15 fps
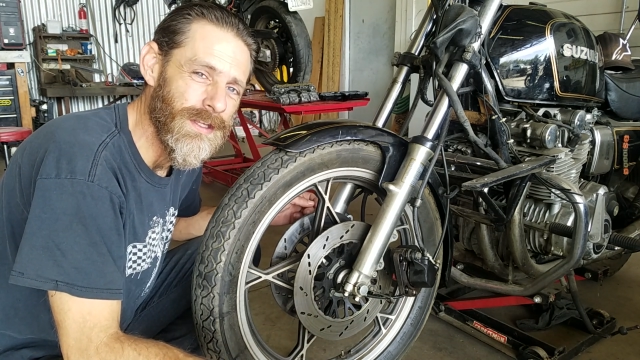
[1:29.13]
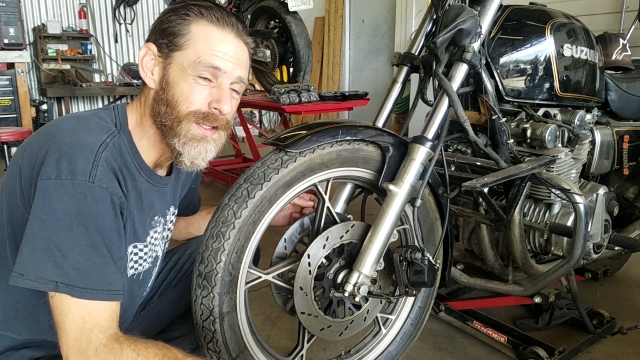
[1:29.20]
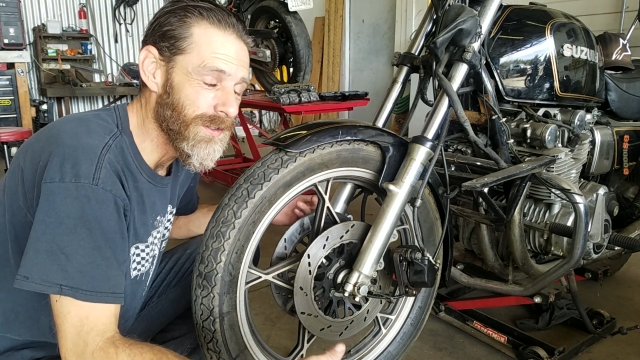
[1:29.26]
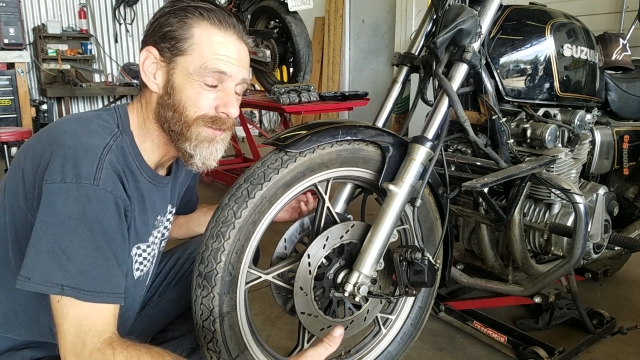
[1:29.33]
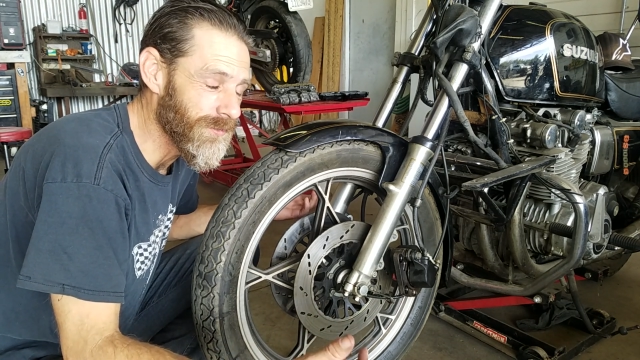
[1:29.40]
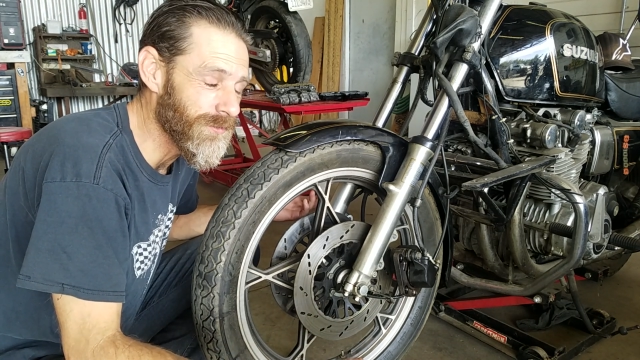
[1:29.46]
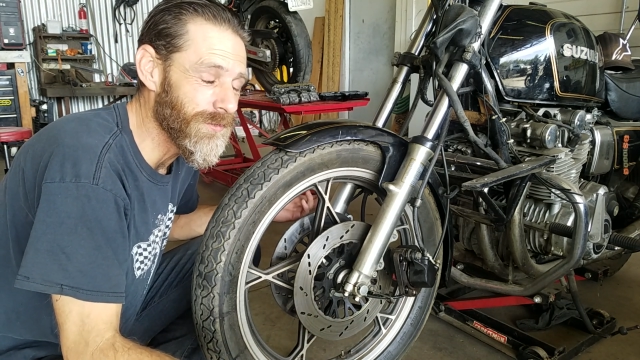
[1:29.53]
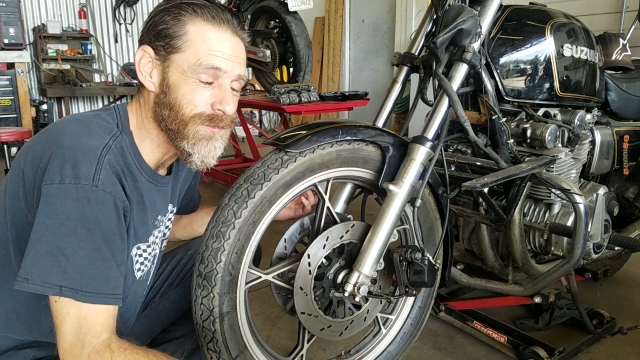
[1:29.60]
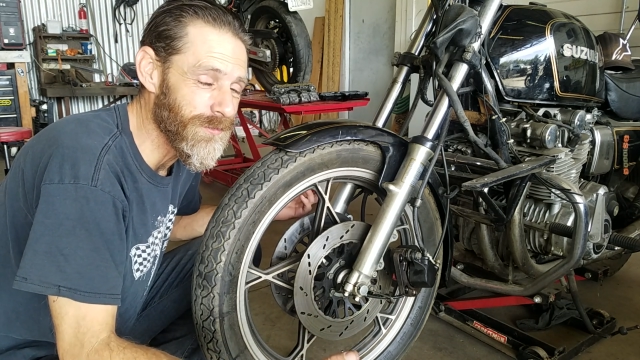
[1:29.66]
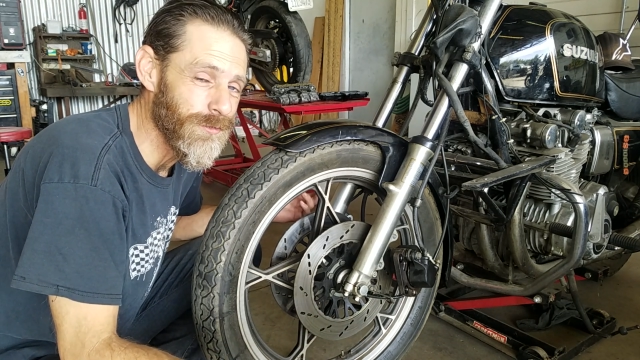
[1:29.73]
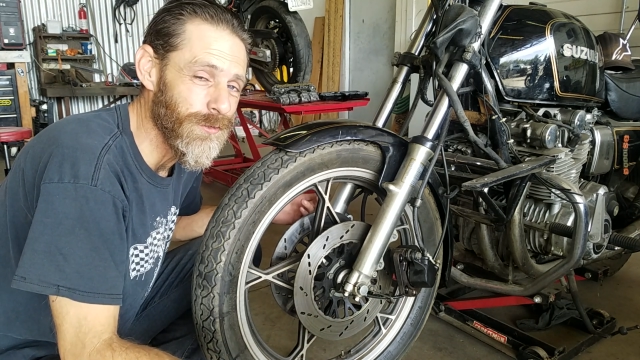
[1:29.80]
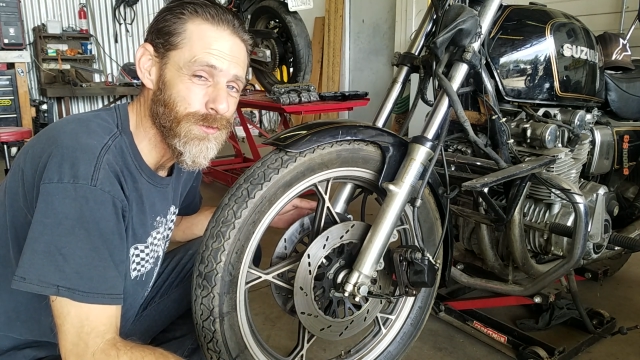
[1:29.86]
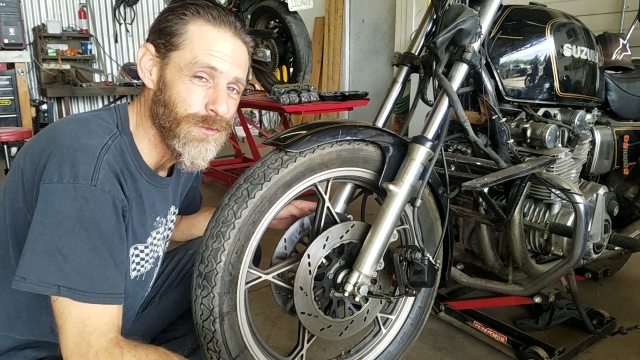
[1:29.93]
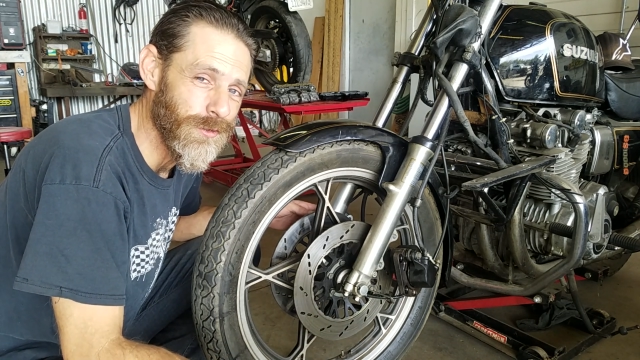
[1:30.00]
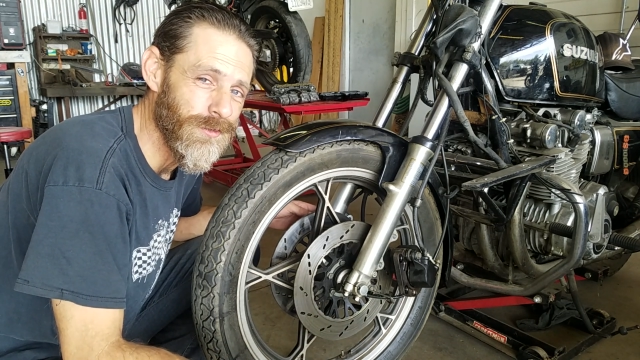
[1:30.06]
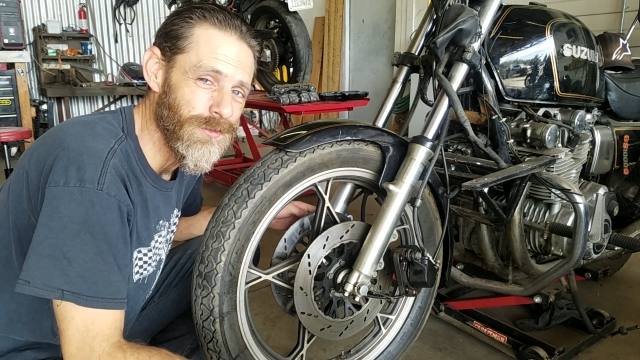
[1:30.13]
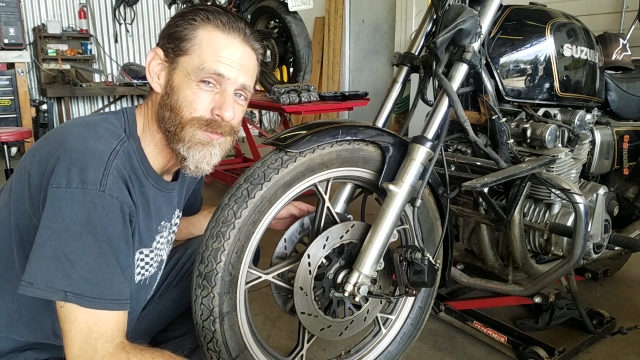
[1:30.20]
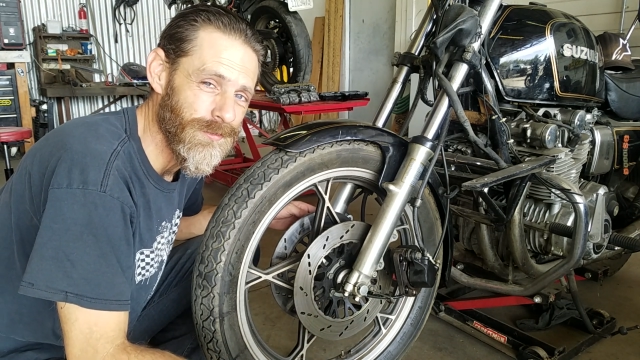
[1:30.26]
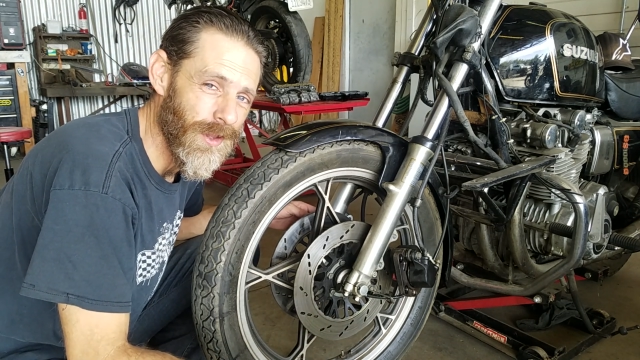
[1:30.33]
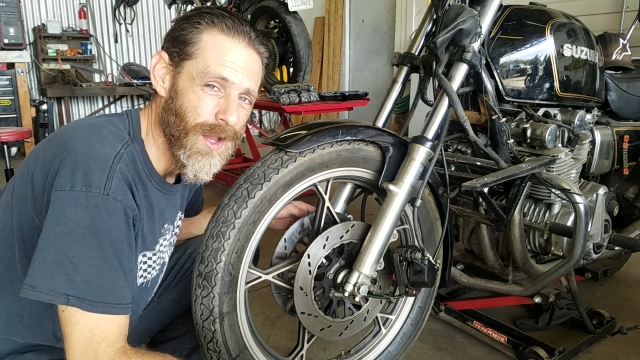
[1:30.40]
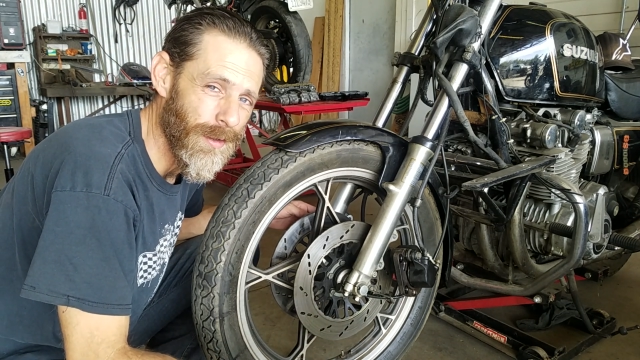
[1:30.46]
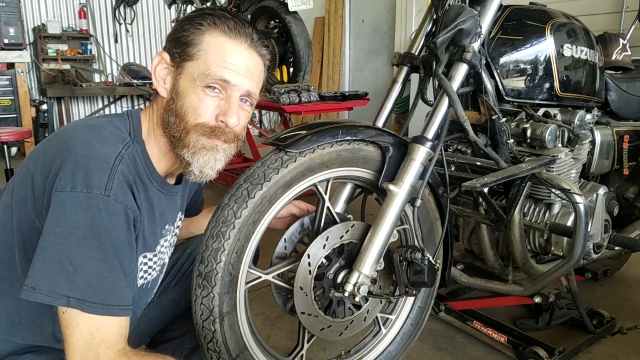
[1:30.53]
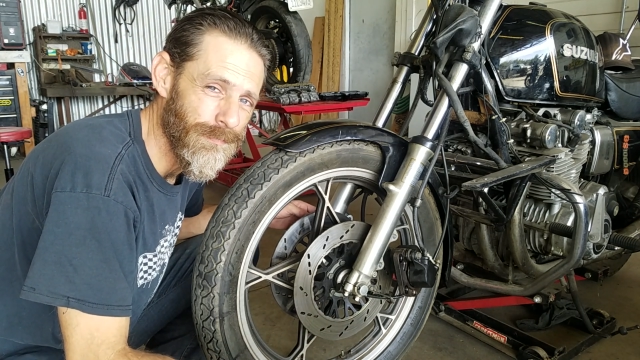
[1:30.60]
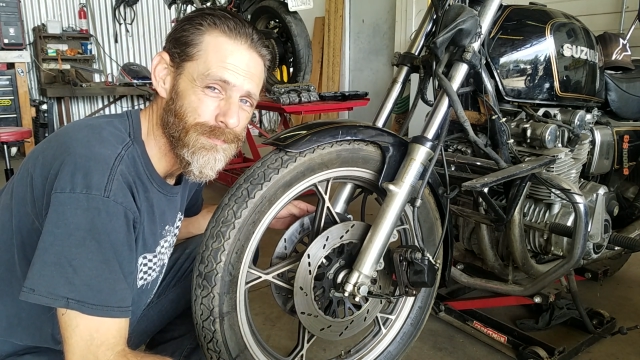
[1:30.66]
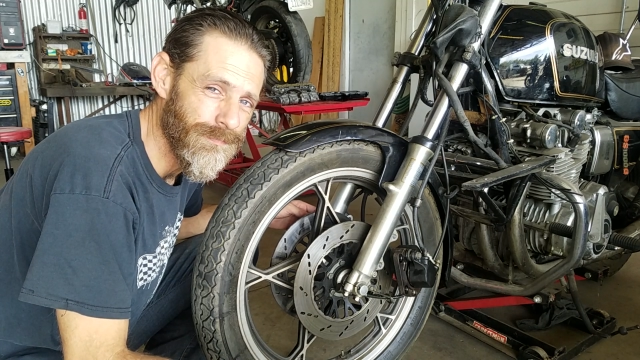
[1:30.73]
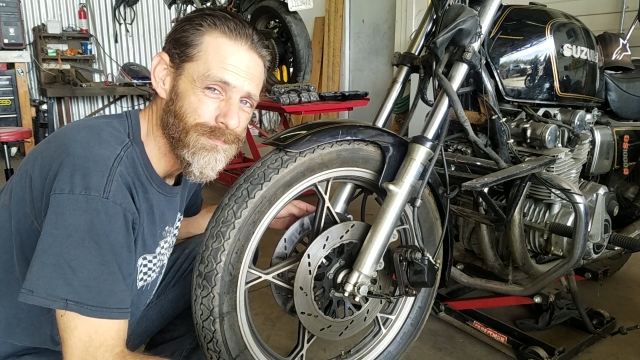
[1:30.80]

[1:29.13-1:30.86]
is just so you can stop.